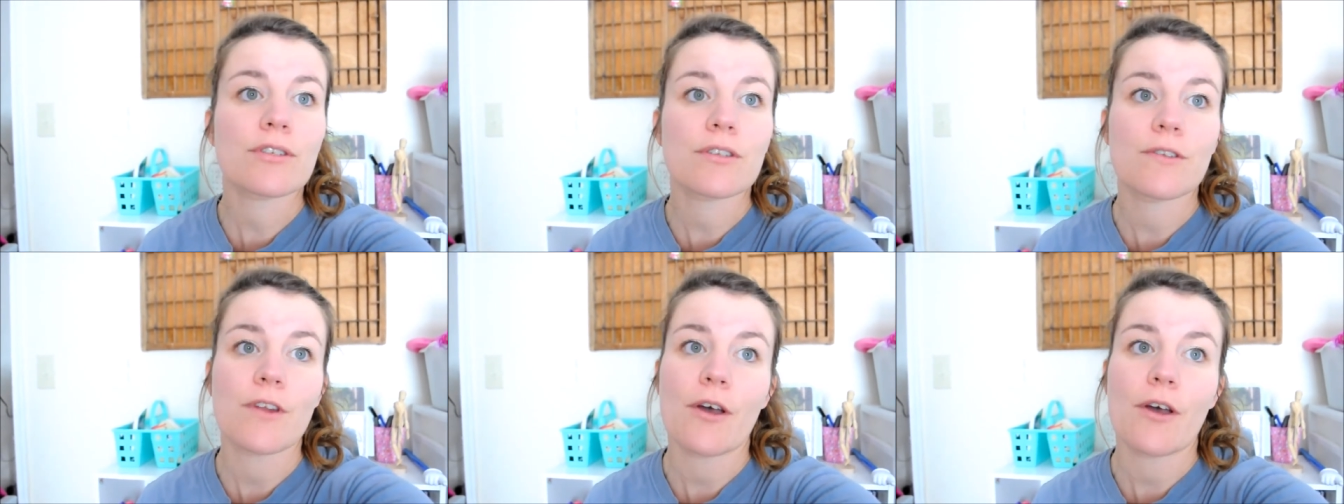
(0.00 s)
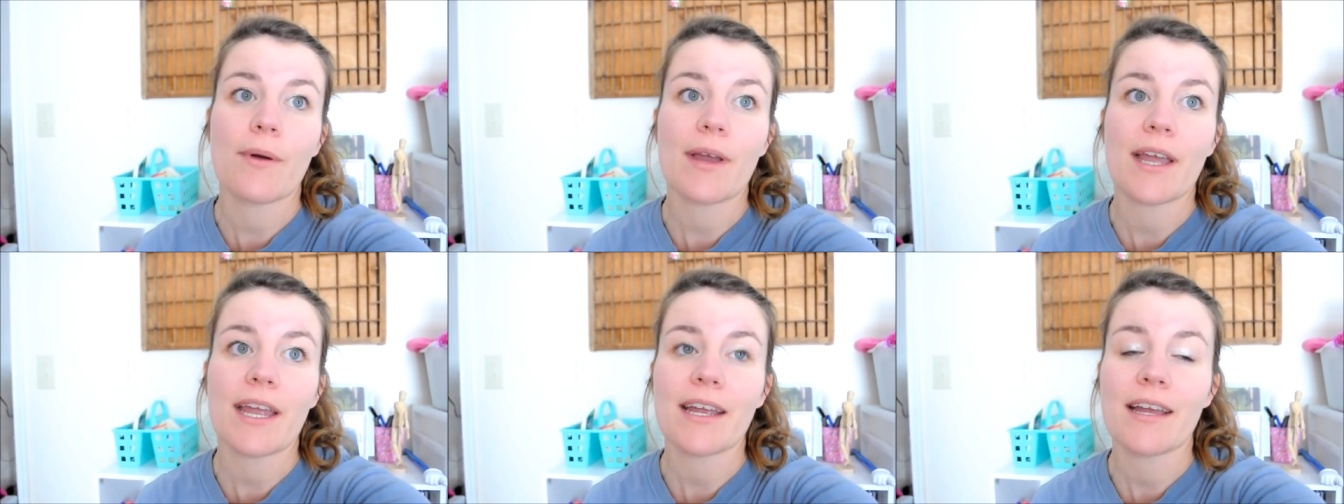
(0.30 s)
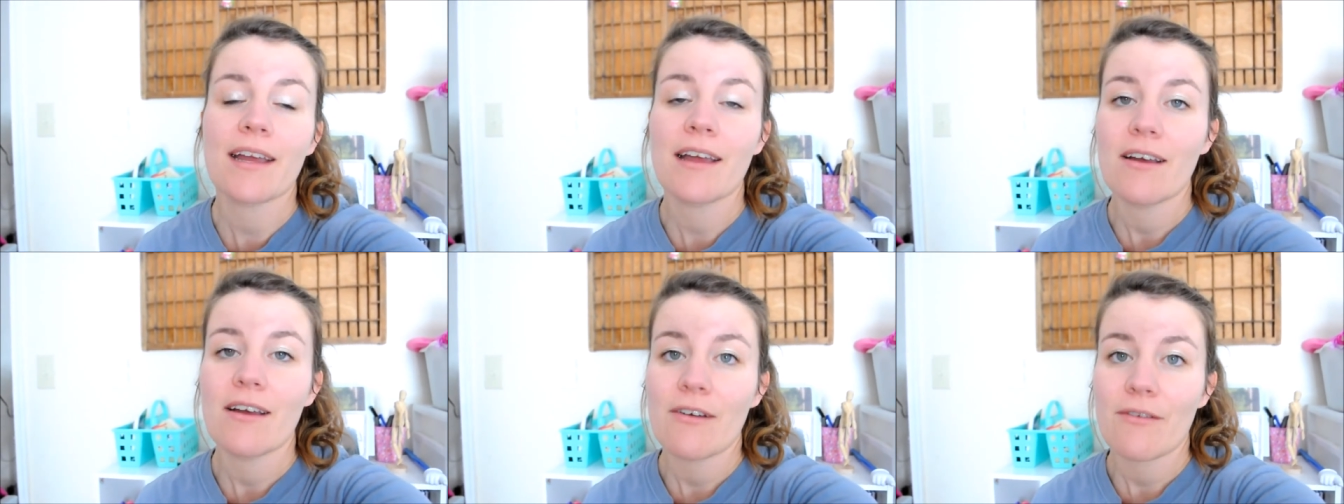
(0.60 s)
snowing
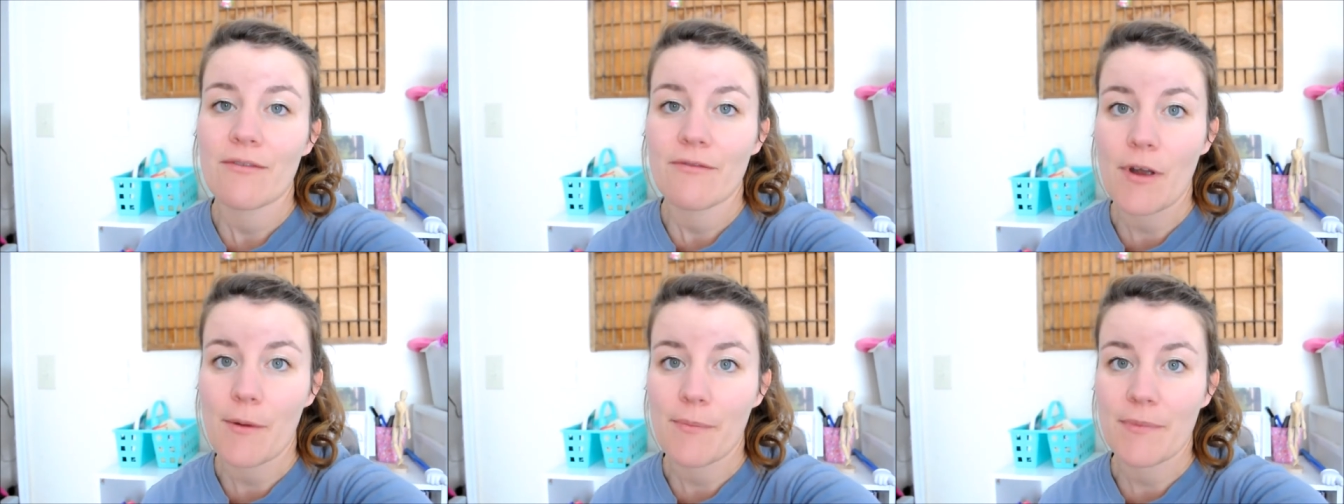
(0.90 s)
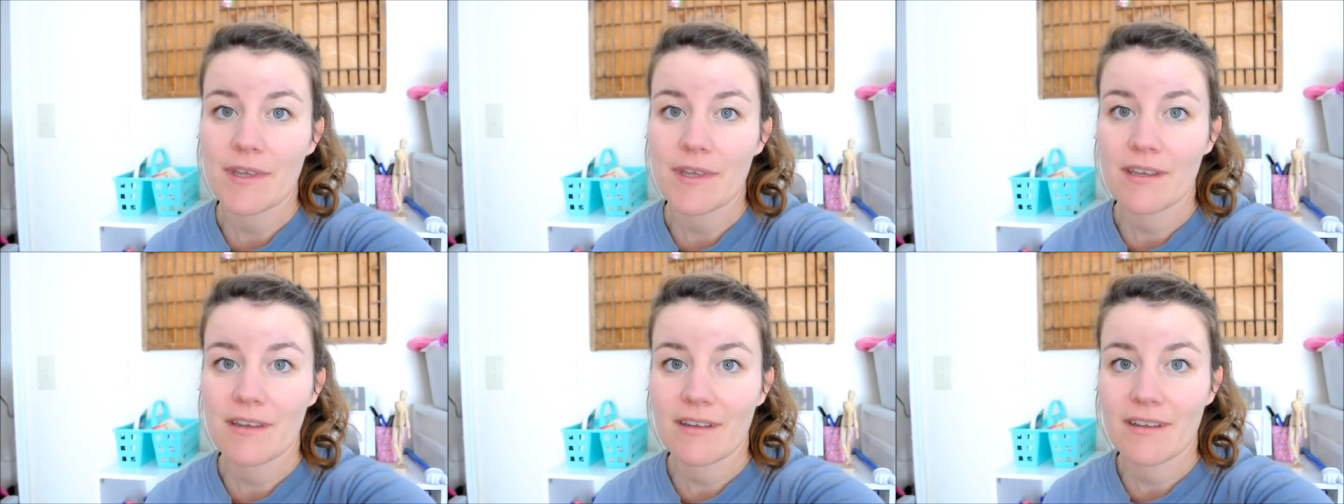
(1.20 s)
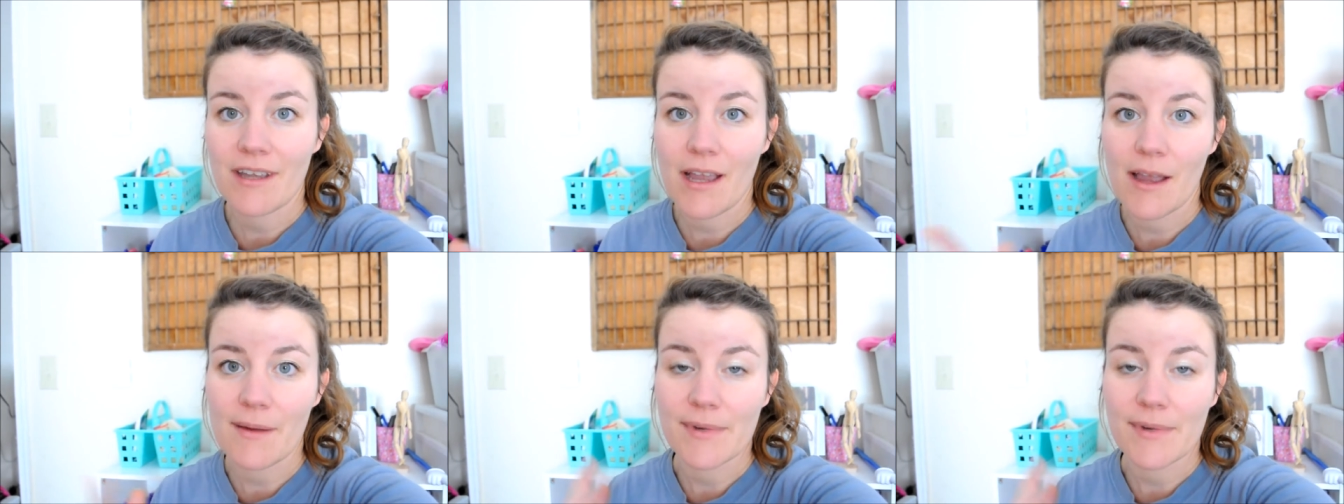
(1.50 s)
from the,
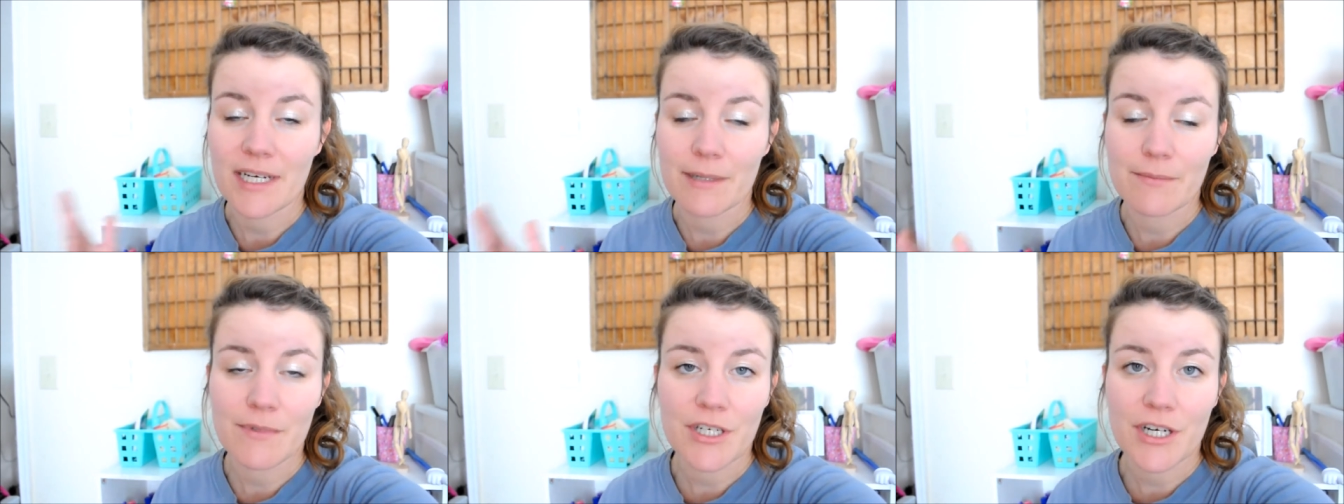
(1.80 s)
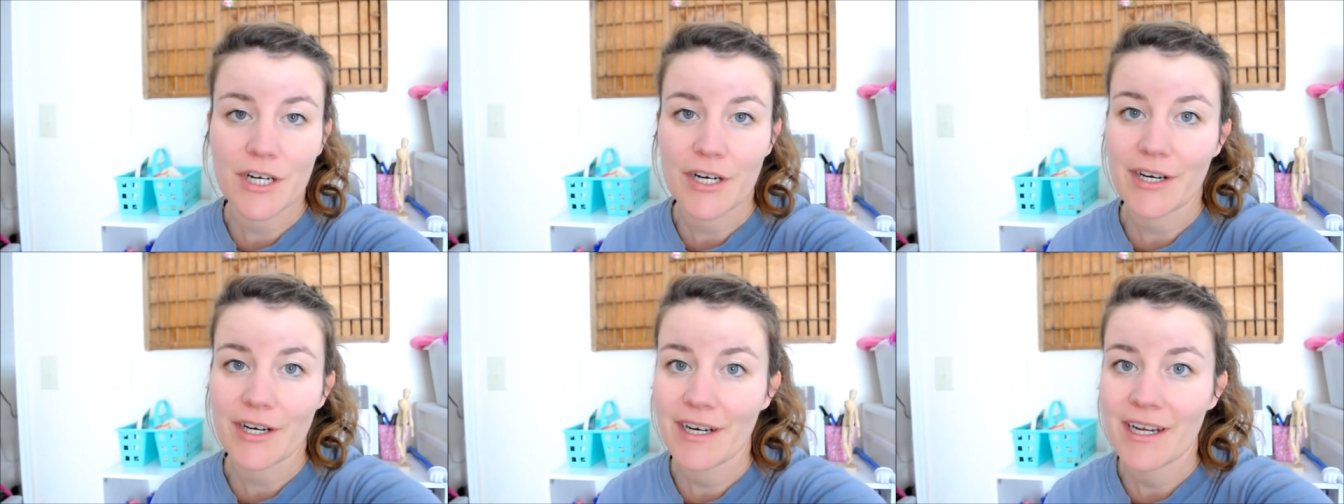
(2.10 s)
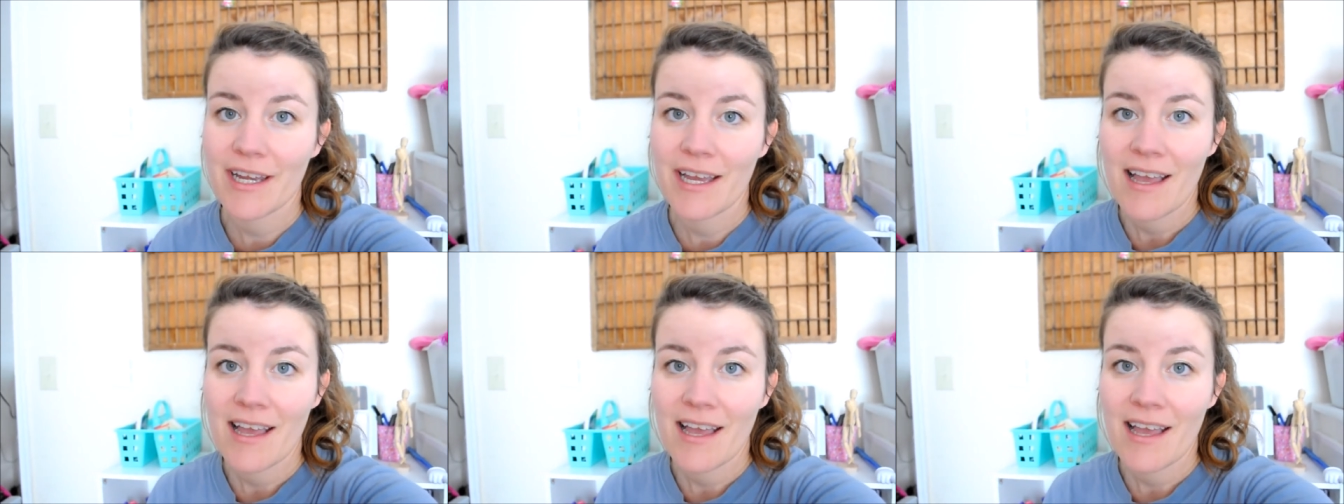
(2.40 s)
I mean, I'm sure